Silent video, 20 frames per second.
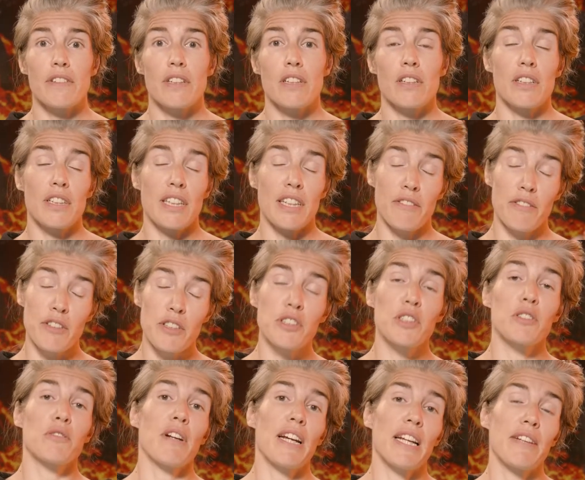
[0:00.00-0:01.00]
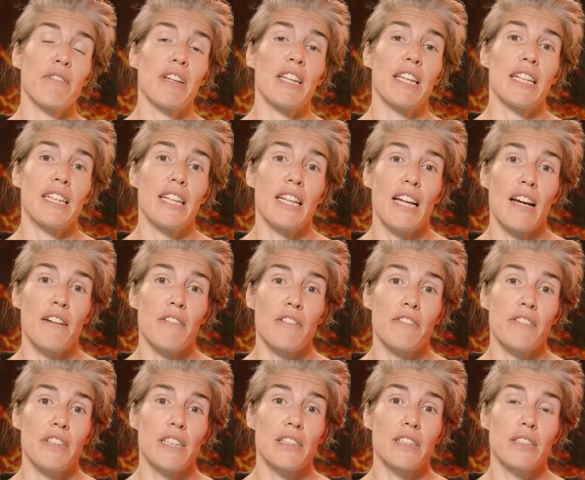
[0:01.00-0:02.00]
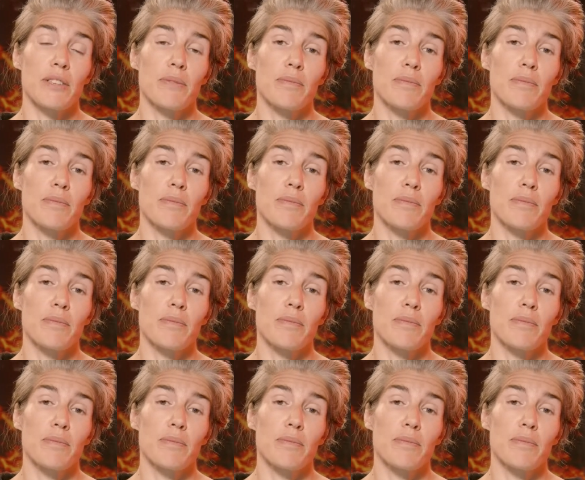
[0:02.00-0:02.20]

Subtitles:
the effusion rate within the lava field.